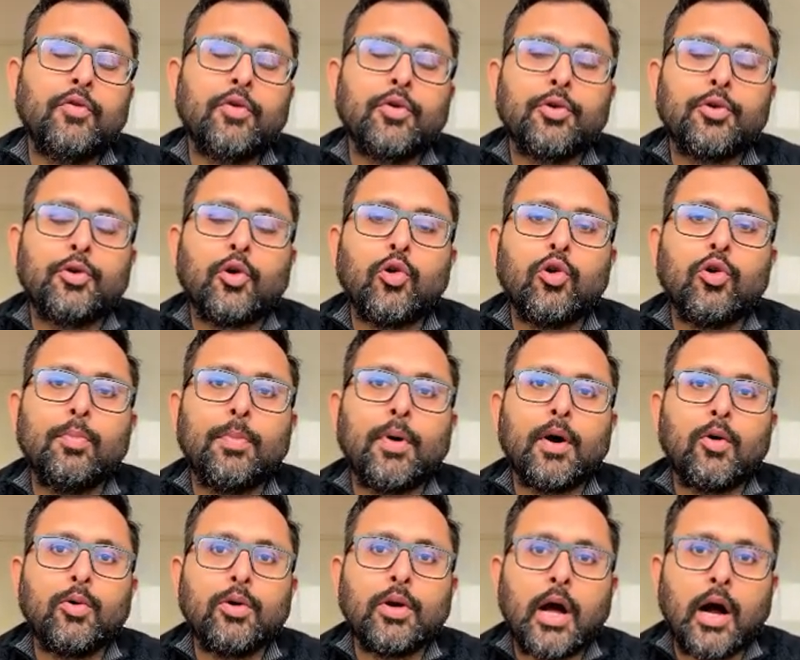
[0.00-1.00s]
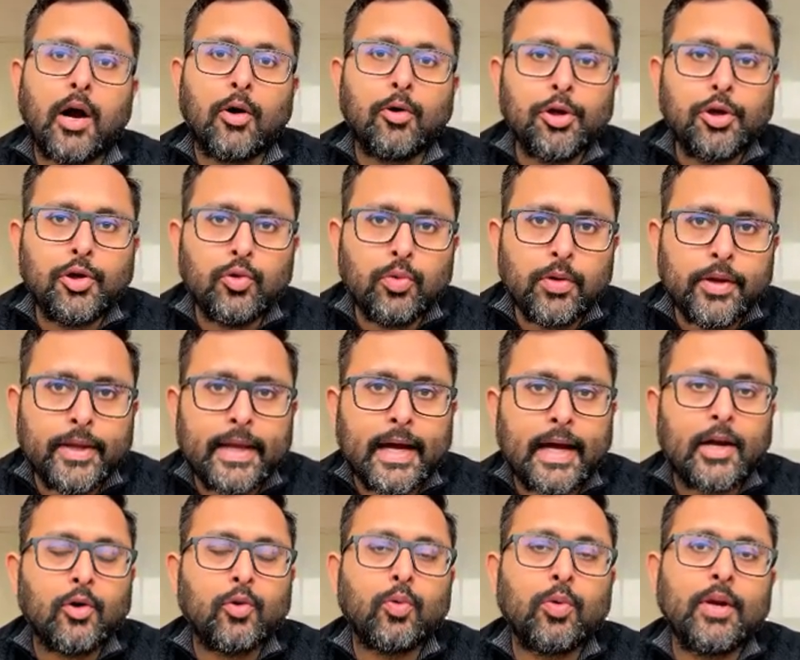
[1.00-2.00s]
we're going to talk about how do you
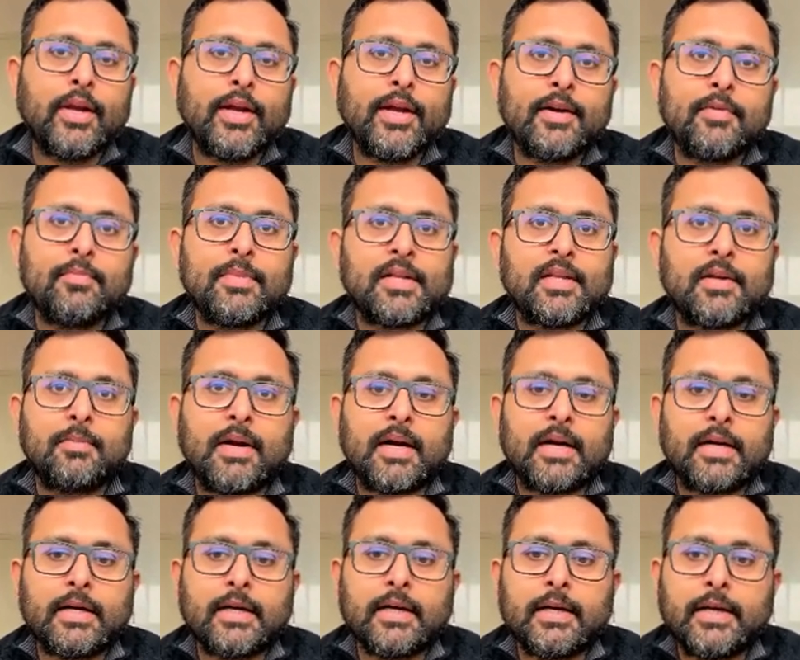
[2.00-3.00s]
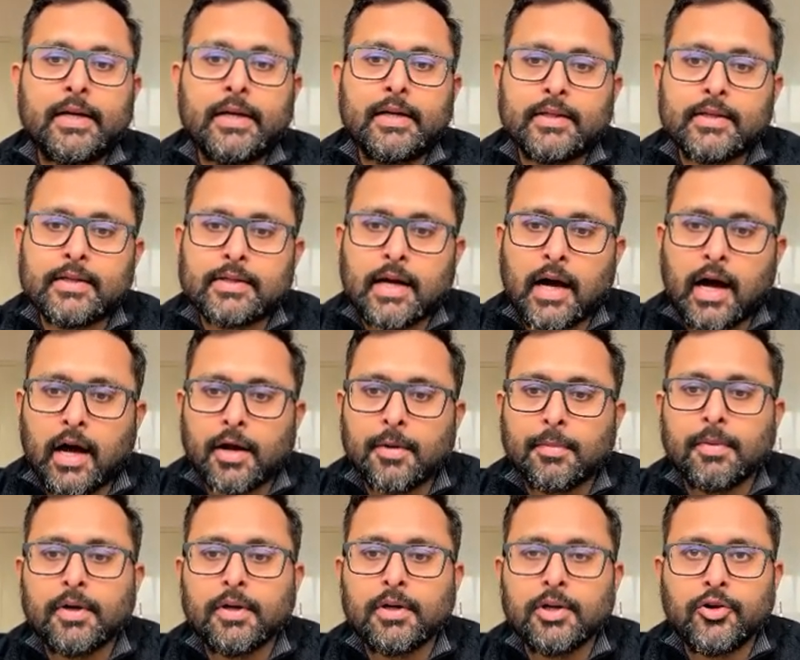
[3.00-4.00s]
calculate mathematically this
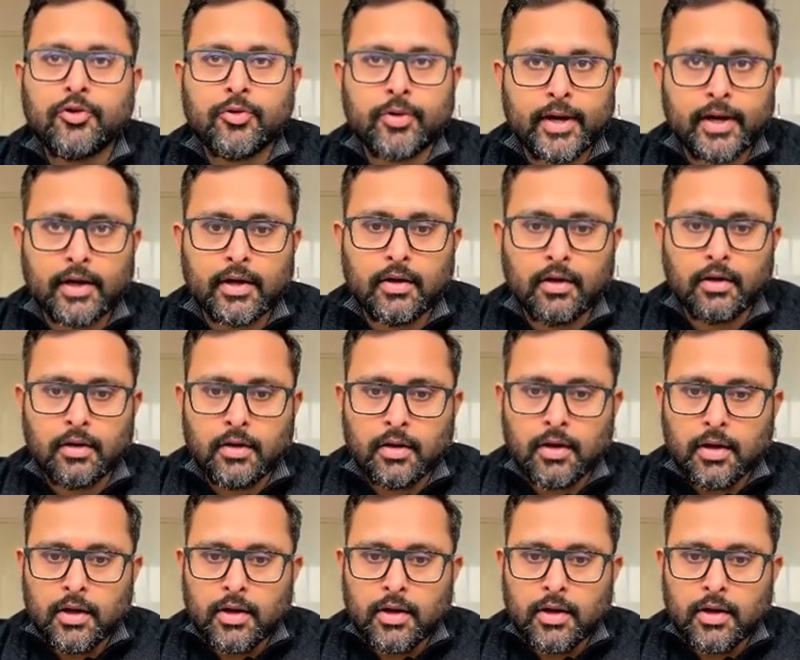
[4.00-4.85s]
Harberger triangle.